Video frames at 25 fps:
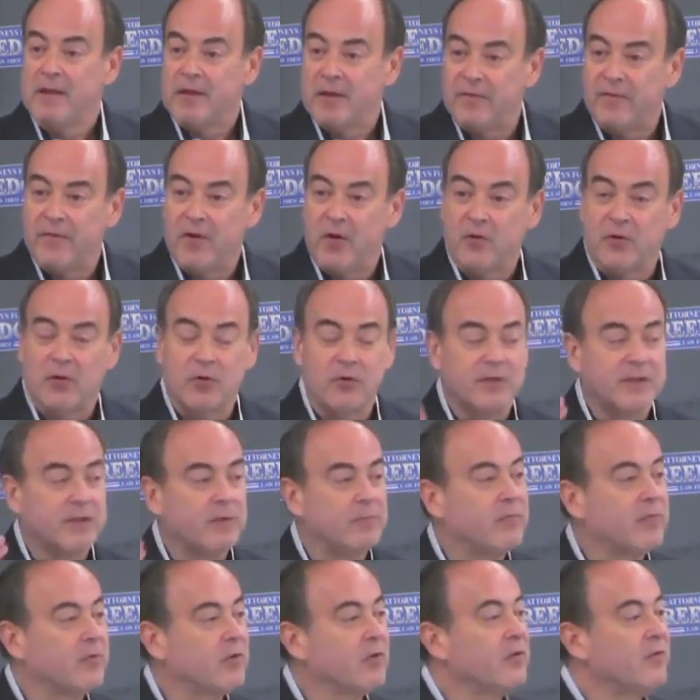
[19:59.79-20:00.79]
The voters
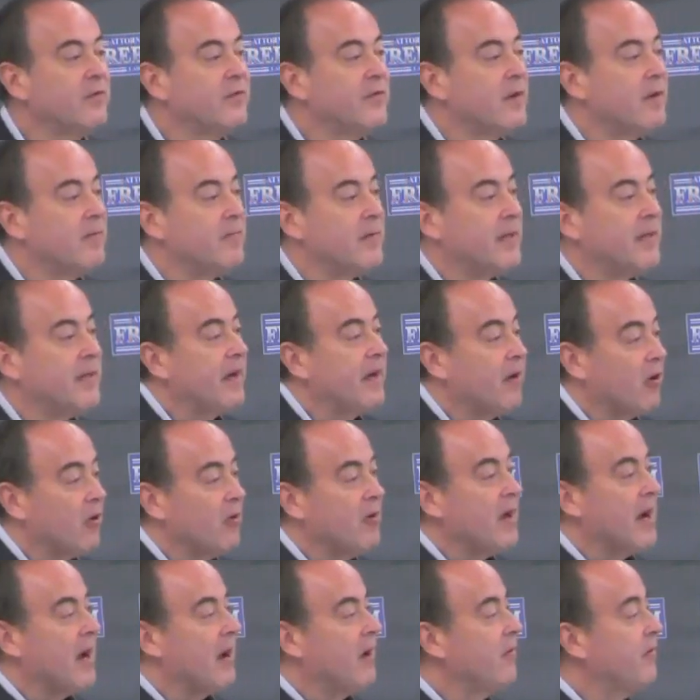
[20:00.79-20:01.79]
approved and they
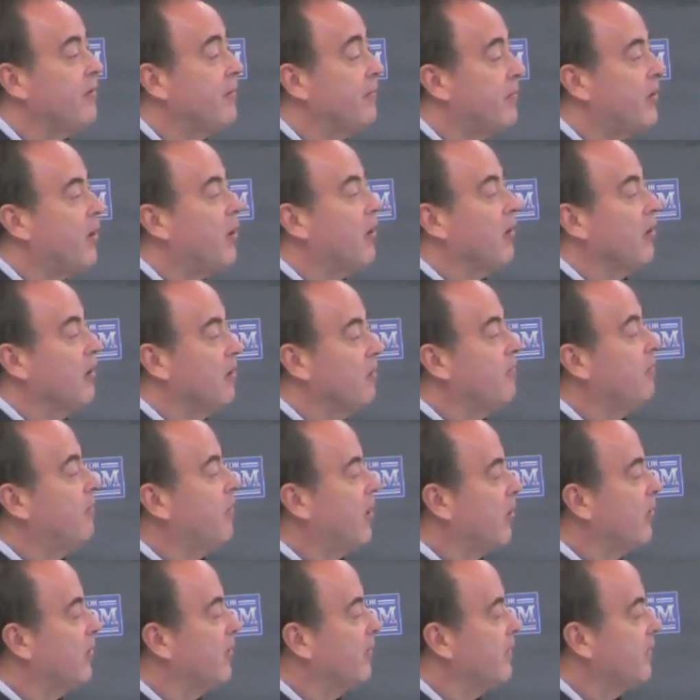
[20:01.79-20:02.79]
are now the part
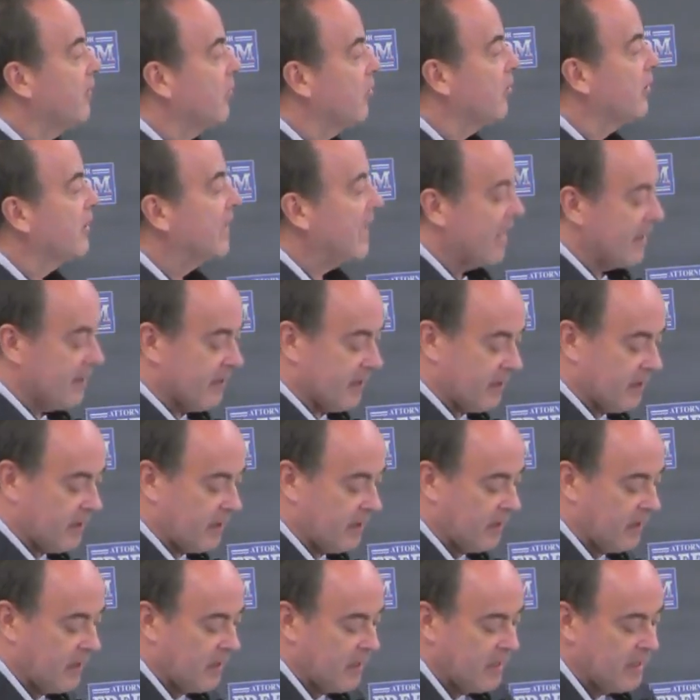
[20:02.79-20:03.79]
of the organic